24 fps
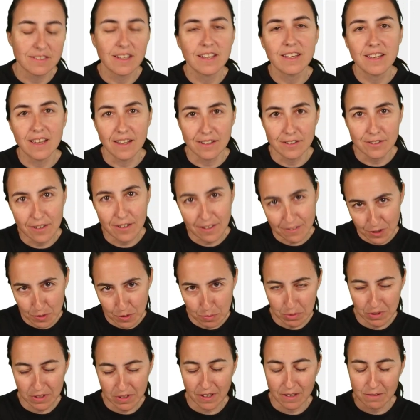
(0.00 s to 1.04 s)
Again, you have to
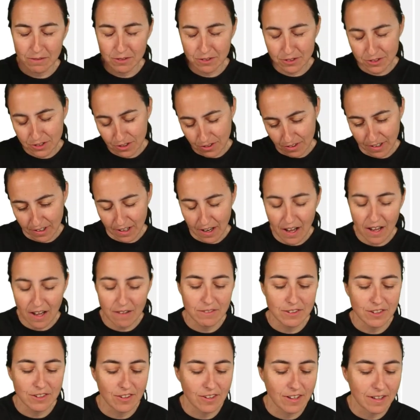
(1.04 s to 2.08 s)
put labels. Sorry, I
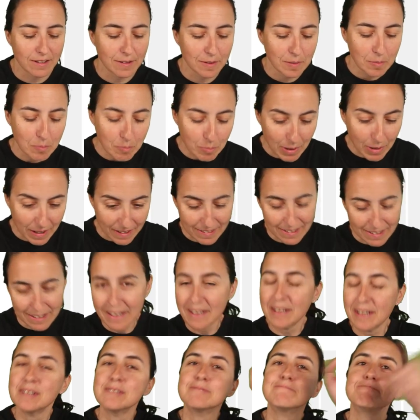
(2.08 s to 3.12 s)
haven't done it. But
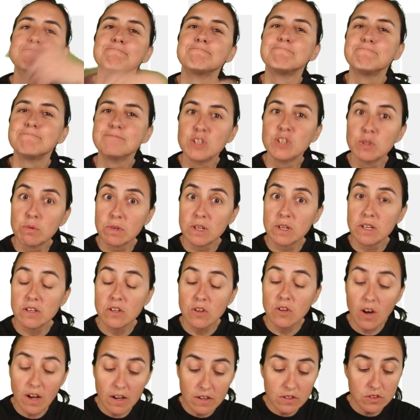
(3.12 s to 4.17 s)
you want to
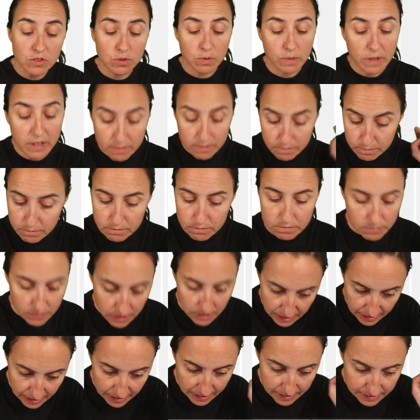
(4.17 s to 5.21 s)
know how to do it?
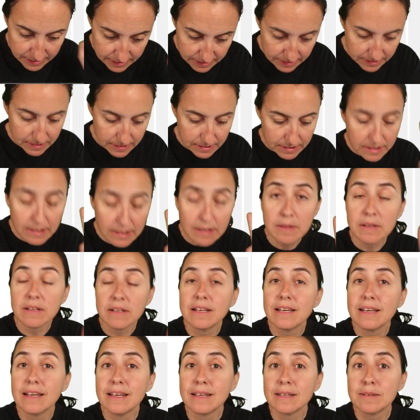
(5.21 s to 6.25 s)
Let's
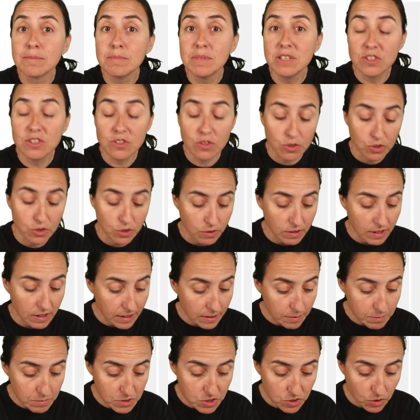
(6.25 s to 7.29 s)
let me show you.
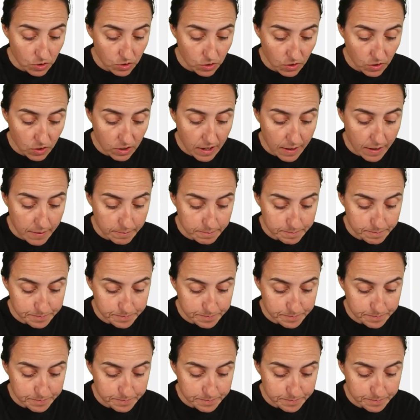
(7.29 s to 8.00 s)
Let me show you. Okay.